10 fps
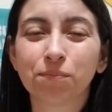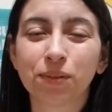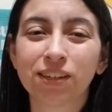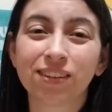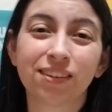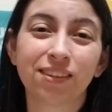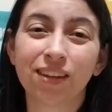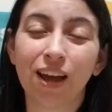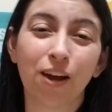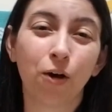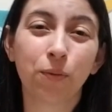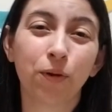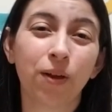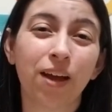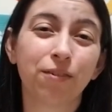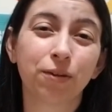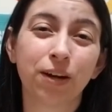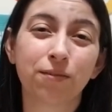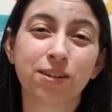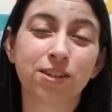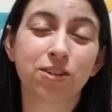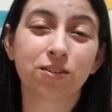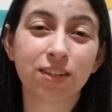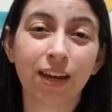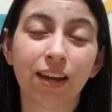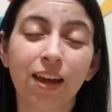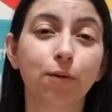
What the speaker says: But I hope you all have a great rest of your day.